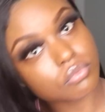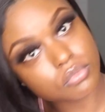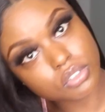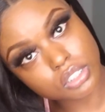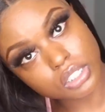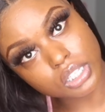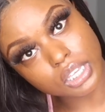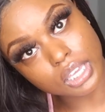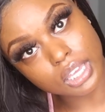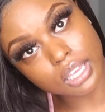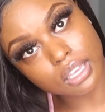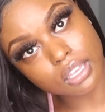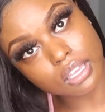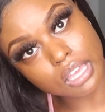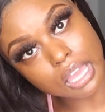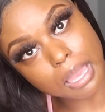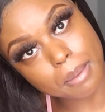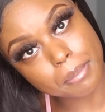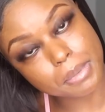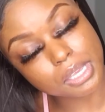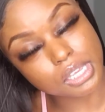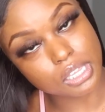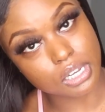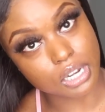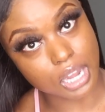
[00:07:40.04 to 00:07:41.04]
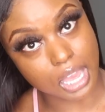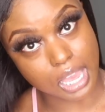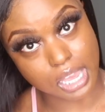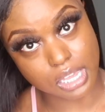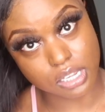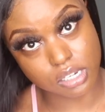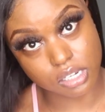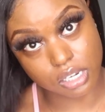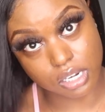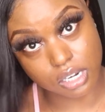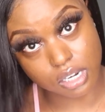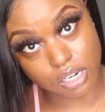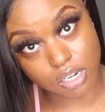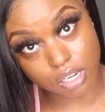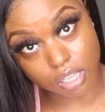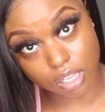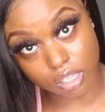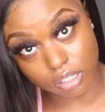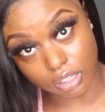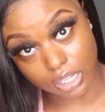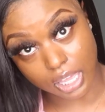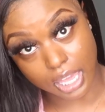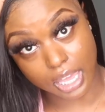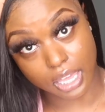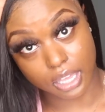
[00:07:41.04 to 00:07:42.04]
Yeah, I mean, I
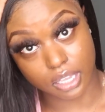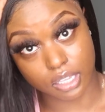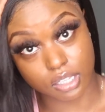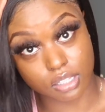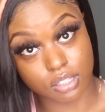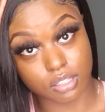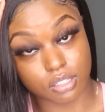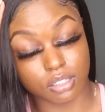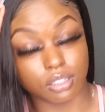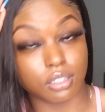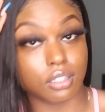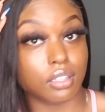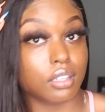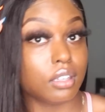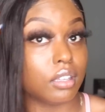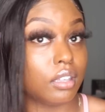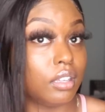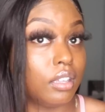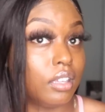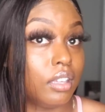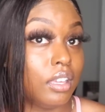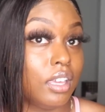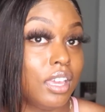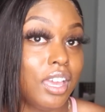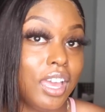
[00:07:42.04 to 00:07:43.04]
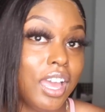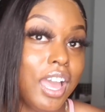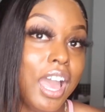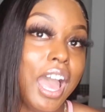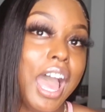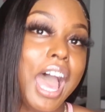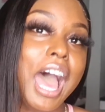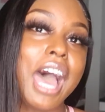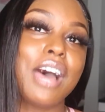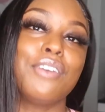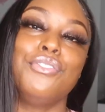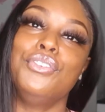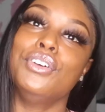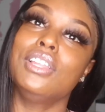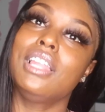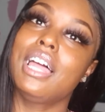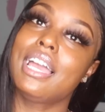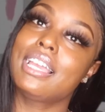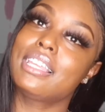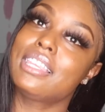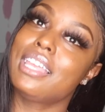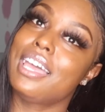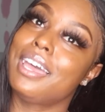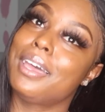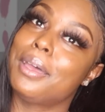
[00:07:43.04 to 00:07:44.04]
feel
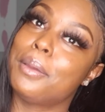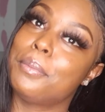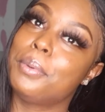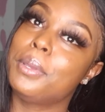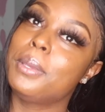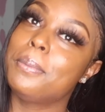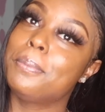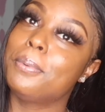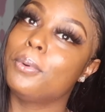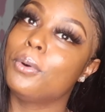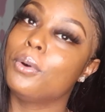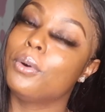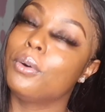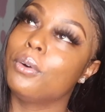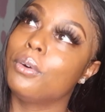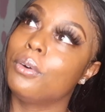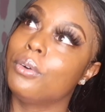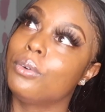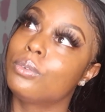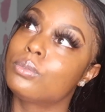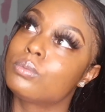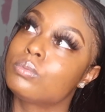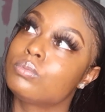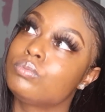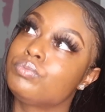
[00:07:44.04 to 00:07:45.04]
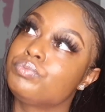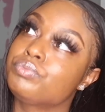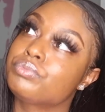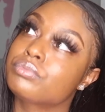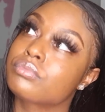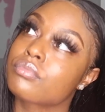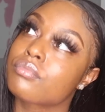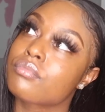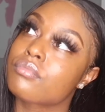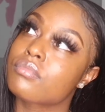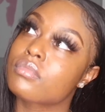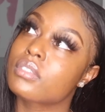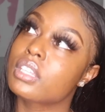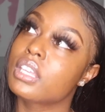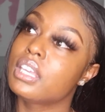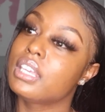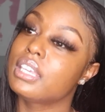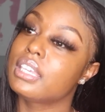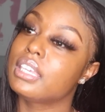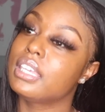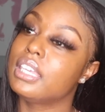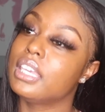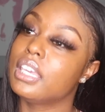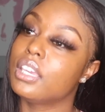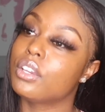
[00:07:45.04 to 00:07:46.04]
like that people
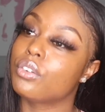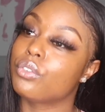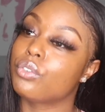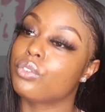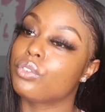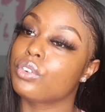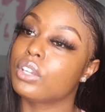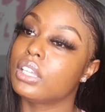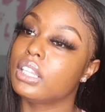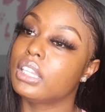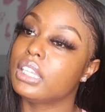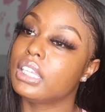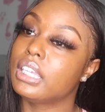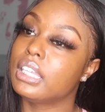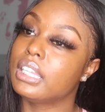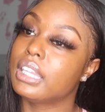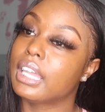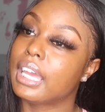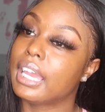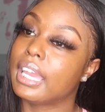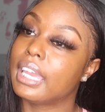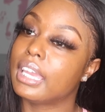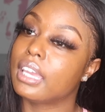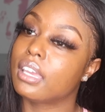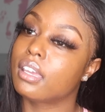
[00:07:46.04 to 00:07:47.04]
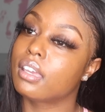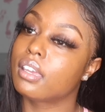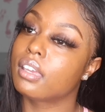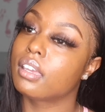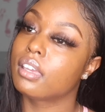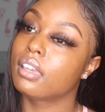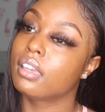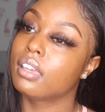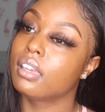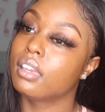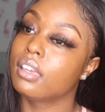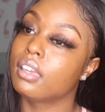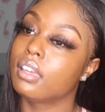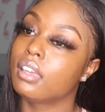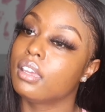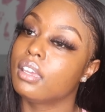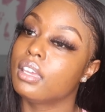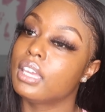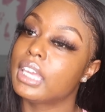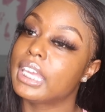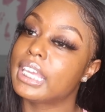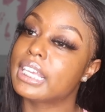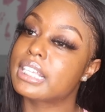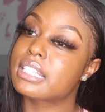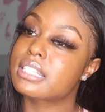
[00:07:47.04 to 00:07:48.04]
get really like
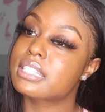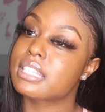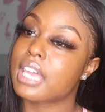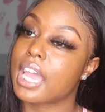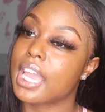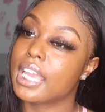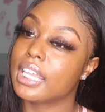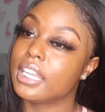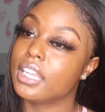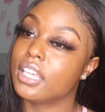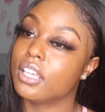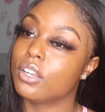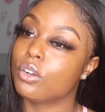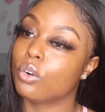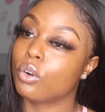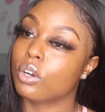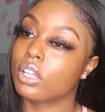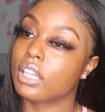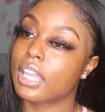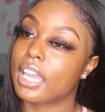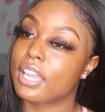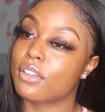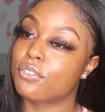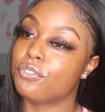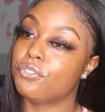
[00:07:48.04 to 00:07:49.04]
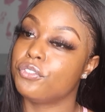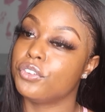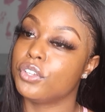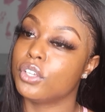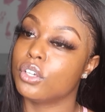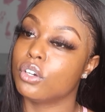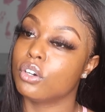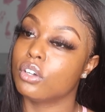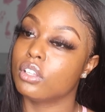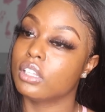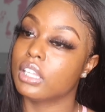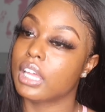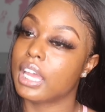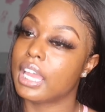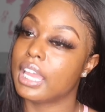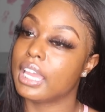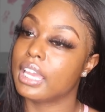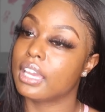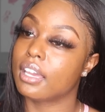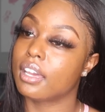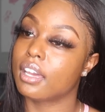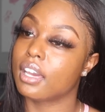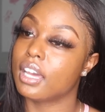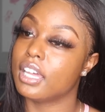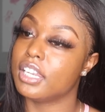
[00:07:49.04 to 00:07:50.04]
excited or like feel
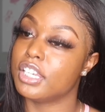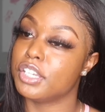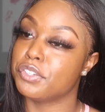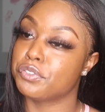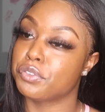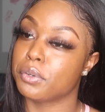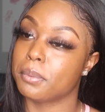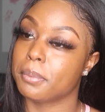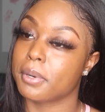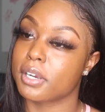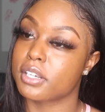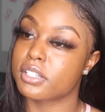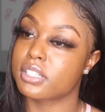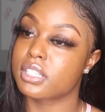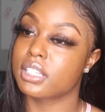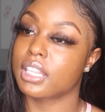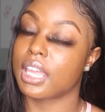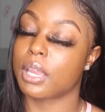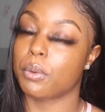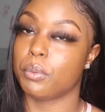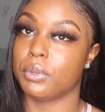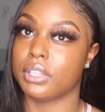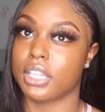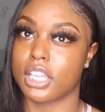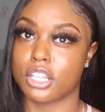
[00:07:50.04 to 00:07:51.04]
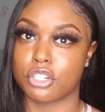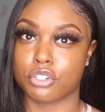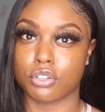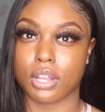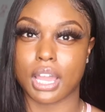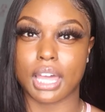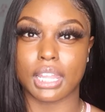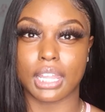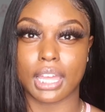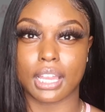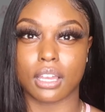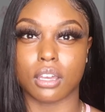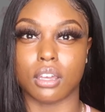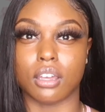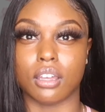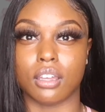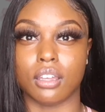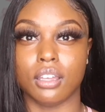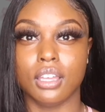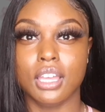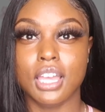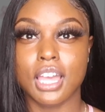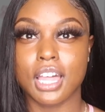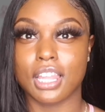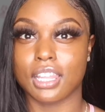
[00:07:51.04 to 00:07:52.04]
like a different person like when they try like
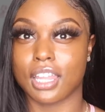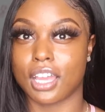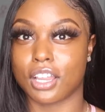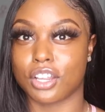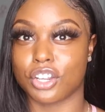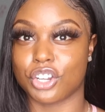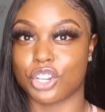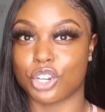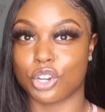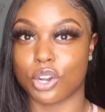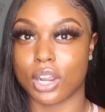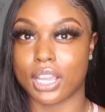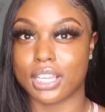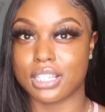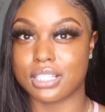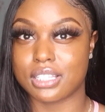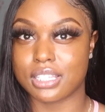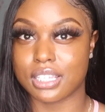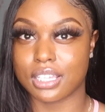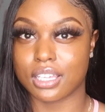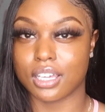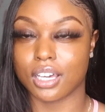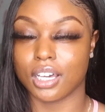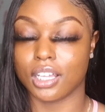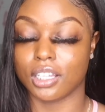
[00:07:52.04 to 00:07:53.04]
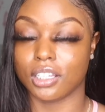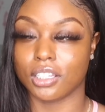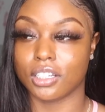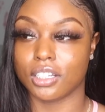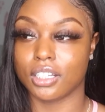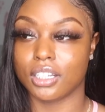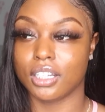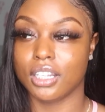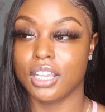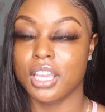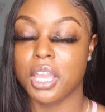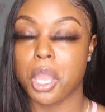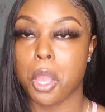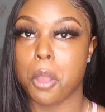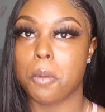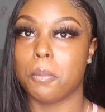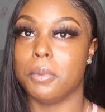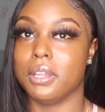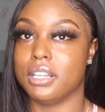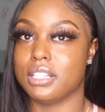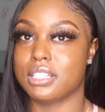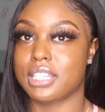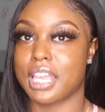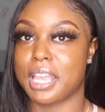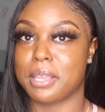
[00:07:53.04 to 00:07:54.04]
a crazy color,
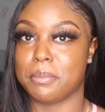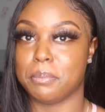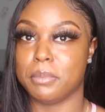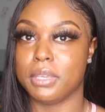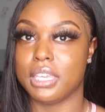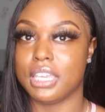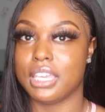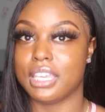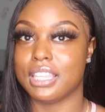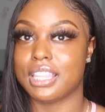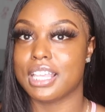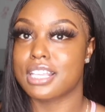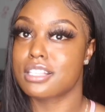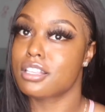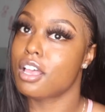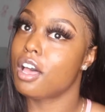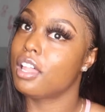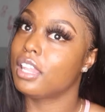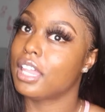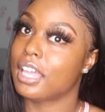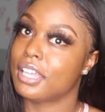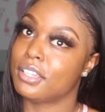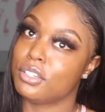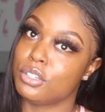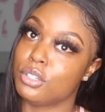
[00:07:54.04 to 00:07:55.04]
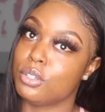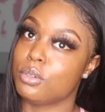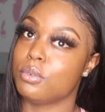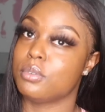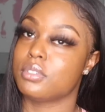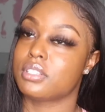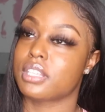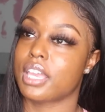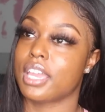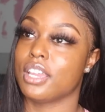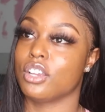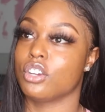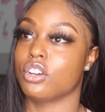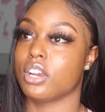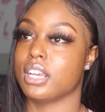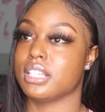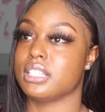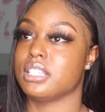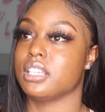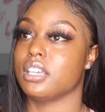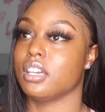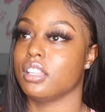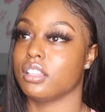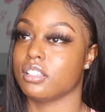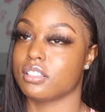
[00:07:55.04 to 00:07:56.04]
but it's like me, that's all I do is like
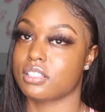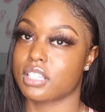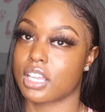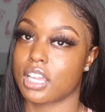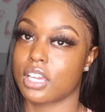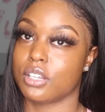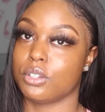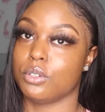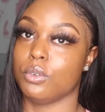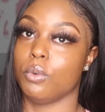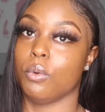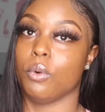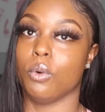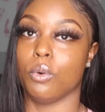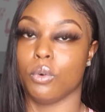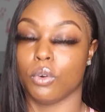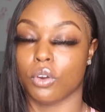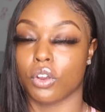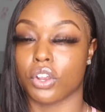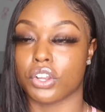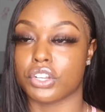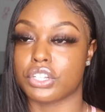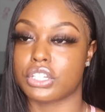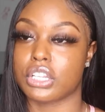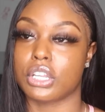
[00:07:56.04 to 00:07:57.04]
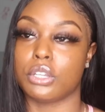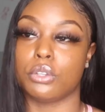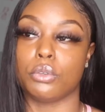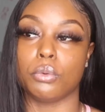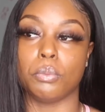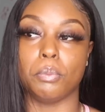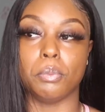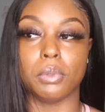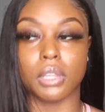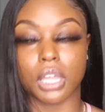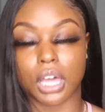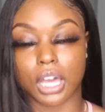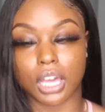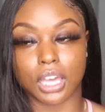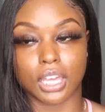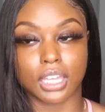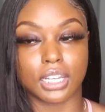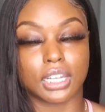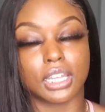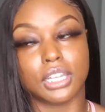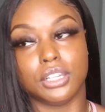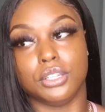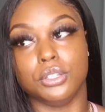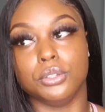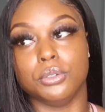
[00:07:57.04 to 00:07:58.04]
crazy colors. Like I do orange, I do blonde,
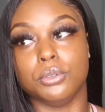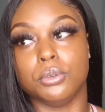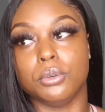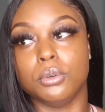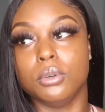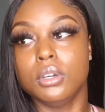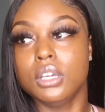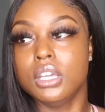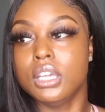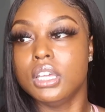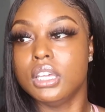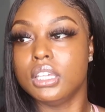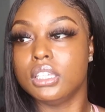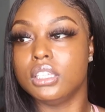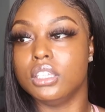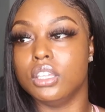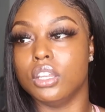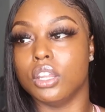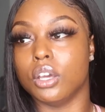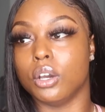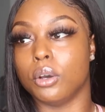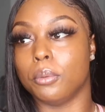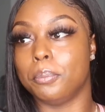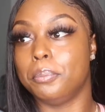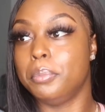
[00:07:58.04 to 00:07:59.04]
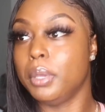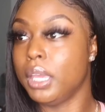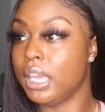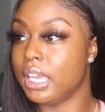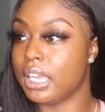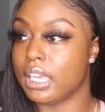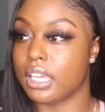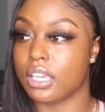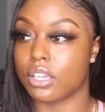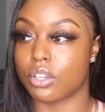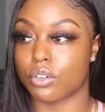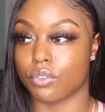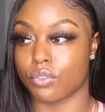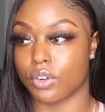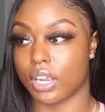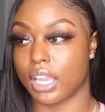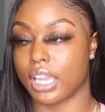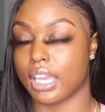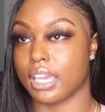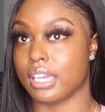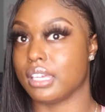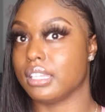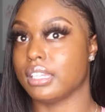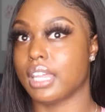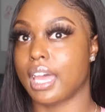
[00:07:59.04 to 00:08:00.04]
I do, you know, pink,
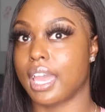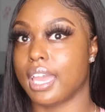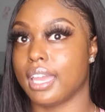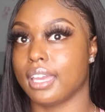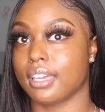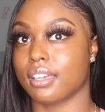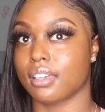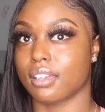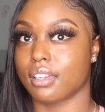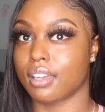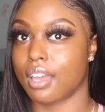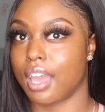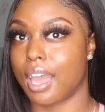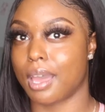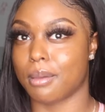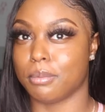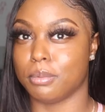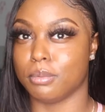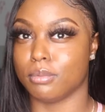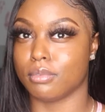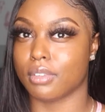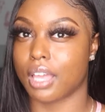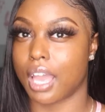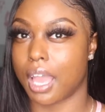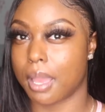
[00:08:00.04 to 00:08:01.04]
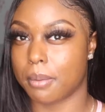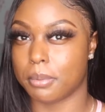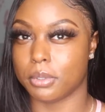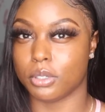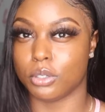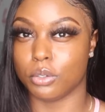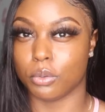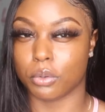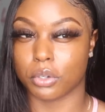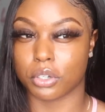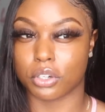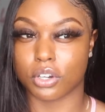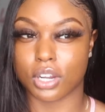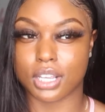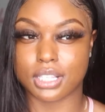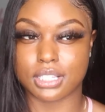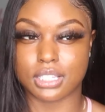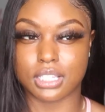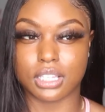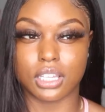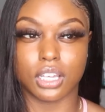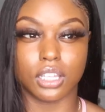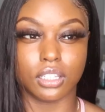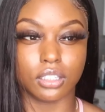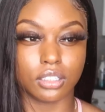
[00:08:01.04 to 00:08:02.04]
red. Like I be doing crazy
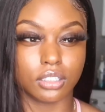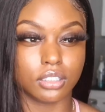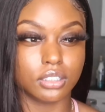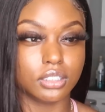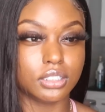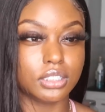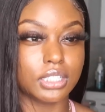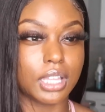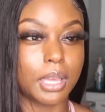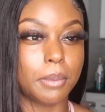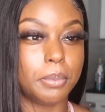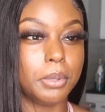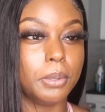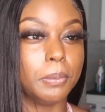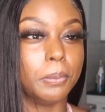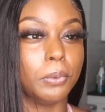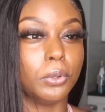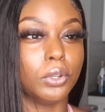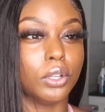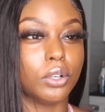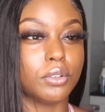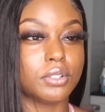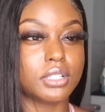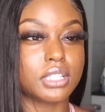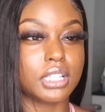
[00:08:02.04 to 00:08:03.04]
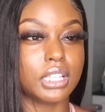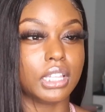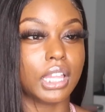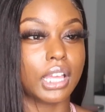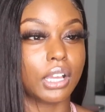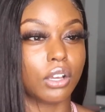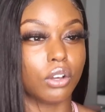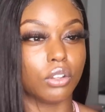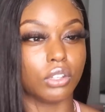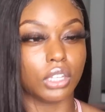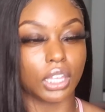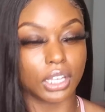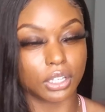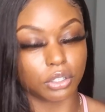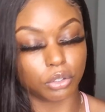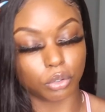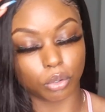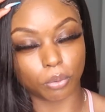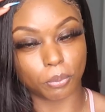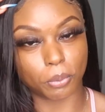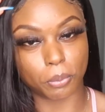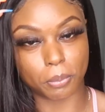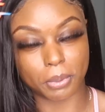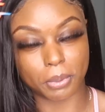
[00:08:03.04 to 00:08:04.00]
colors that people don't see like on like a normal